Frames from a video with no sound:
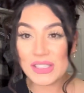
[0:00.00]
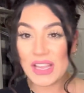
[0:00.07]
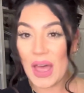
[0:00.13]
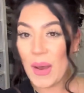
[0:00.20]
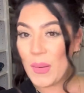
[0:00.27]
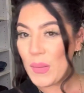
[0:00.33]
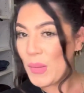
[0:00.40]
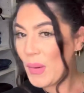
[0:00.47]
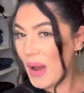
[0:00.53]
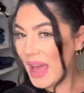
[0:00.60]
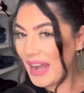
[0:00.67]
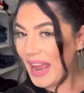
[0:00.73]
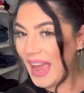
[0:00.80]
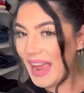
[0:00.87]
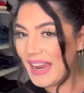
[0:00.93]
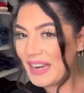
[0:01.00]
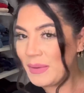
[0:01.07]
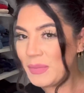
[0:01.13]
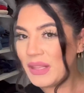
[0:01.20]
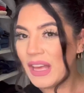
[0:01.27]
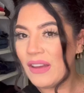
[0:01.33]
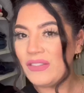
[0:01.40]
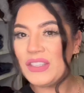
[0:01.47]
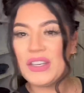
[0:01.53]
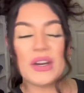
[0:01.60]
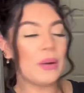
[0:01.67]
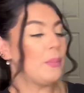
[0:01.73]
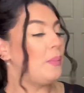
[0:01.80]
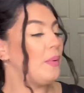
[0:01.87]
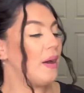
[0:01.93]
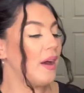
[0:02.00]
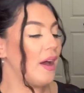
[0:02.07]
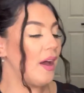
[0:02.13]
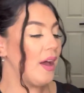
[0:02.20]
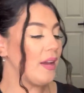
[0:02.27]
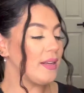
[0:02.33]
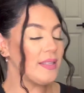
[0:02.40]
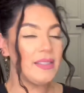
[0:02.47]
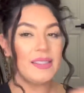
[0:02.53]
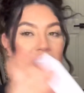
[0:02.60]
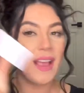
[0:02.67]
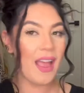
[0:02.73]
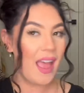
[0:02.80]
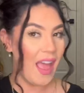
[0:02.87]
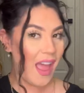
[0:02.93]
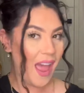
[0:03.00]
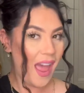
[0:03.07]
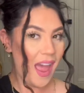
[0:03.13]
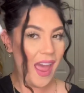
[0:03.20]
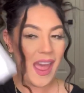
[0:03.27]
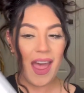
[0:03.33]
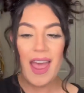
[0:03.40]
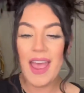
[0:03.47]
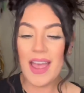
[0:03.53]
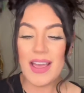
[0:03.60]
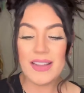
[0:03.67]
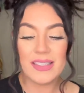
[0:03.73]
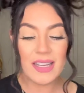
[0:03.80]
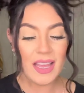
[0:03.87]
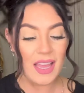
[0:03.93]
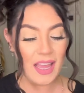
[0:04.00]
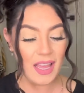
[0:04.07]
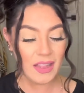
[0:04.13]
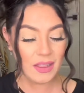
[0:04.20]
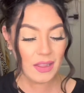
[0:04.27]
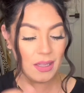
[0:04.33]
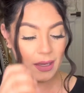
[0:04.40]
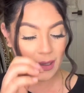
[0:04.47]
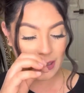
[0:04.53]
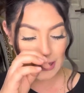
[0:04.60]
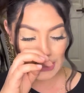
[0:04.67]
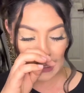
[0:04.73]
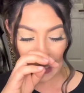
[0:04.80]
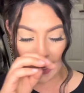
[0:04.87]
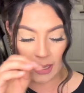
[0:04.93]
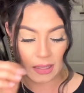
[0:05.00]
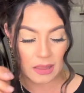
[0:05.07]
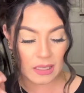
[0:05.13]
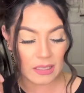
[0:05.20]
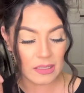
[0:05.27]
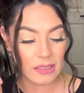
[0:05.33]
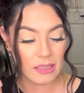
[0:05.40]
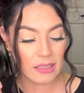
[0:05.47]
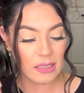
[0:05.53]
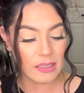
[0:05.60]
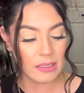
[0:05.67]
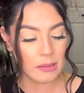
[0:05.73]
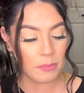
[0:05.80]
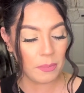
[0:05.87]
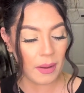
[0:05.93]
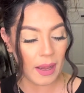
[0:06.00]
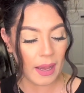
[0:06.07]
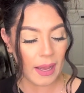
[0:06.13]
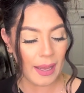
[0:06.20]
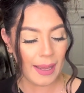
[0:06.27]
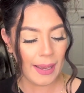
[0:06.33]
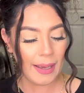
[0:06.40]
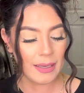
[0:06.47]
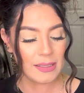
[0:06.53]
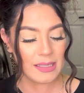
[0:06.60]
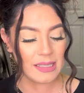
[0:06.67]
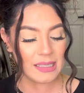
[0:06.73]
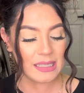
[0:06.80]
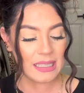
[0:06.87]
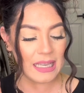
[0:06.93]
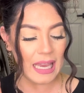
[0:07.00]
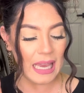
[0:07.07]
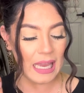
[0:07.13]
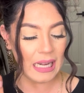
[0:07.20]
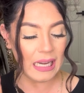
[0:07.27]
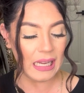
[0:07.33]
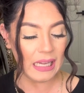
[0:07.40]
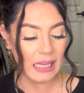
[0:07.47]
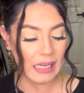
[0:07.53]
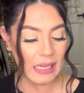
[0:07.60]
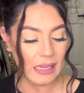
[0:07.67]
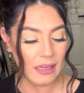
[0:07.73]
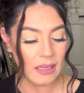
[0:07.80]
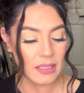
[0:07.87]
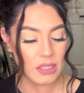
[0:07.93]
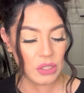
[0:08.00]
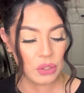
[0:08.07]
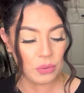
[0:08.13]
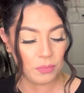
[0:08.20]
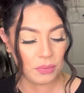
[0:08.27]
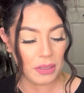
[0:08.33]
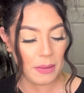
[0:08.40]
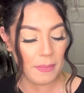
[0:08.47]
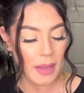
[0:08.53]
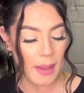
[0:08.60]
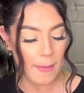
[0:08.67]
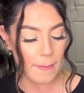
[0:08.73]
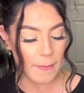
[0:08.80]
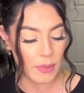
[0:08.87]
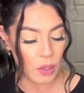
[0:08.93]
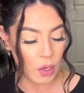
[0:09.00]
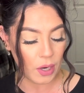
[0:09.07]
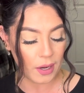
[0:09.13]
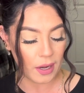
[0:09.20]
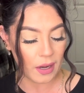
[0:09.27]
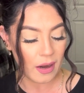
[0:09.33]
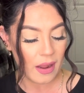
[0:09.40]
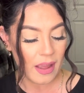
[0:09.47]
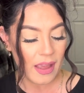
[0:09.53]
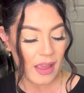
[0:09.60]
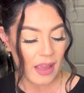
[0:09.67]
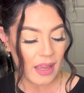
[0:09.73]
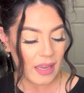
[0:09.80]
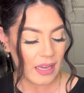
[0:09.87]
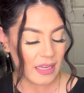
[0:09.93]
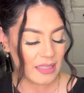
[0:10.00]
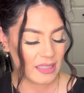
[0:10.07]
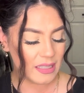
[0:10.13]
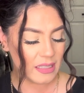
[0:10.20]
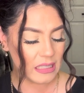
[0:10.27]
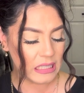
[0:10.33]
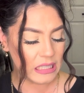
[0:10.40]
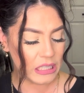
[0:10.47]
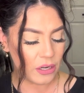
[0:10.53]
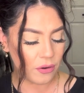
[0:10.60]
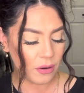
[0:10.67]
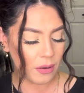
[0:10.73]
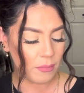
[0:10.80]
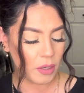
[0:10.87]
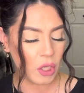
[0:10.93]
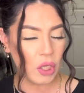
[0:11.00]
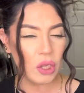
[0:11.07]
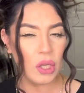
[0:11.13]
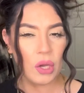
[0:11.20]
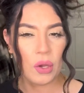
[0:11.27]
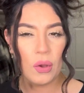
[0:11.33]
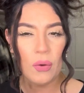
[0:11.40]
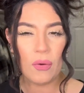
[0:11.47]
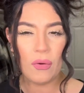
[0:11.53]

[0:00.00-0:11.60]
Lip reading: got one item left in our box, and it looks like this is by Skin Ink Supplement Bar. It's a serum glow